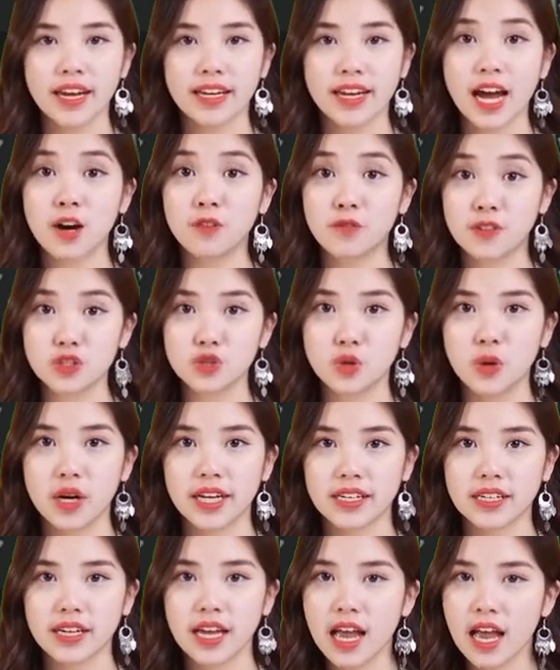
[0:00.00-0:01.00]
With
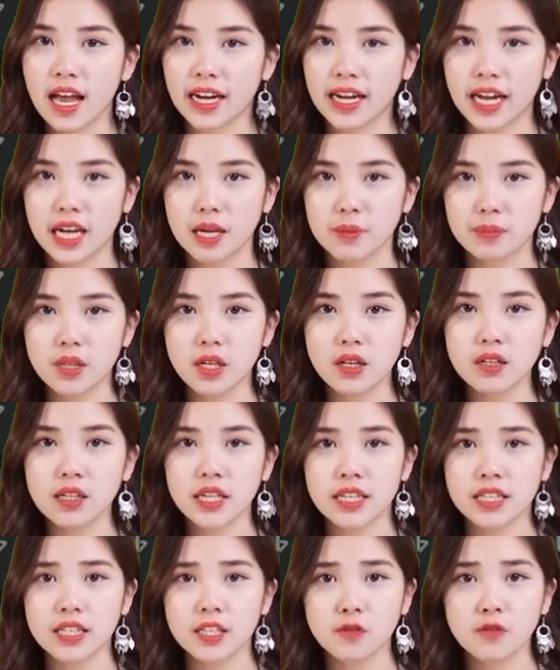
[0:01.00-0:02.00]
advances in
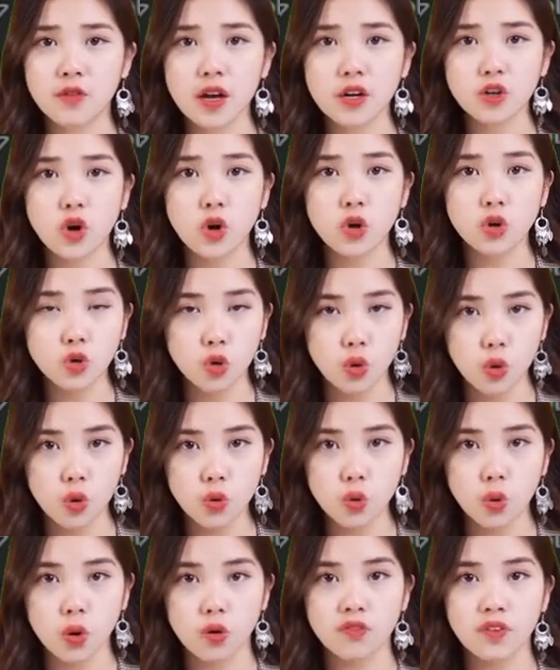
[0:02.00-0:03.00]
brain-computer
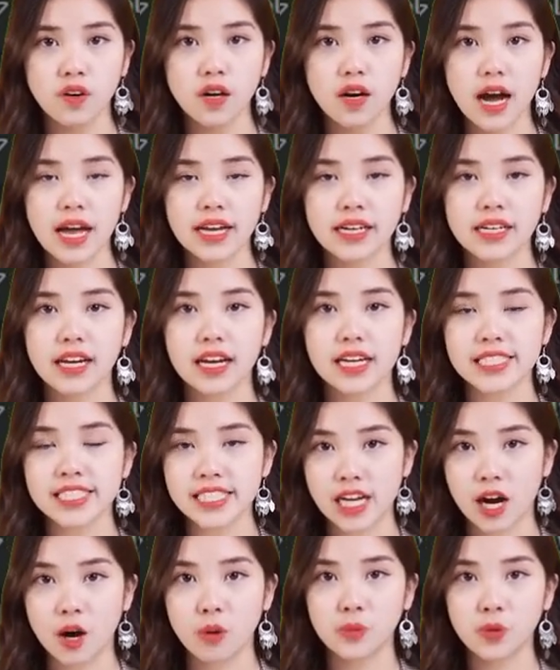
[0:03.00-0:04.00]
interfaces, VR
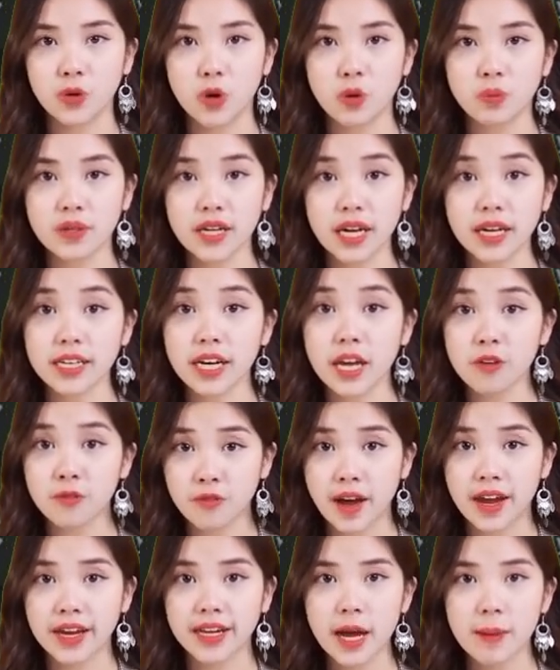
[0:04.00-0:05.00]
headsets won't need to
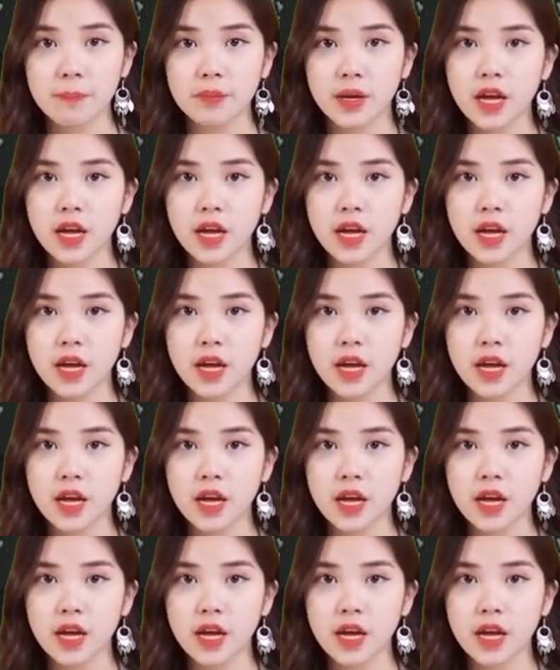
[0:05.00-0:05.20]
exist.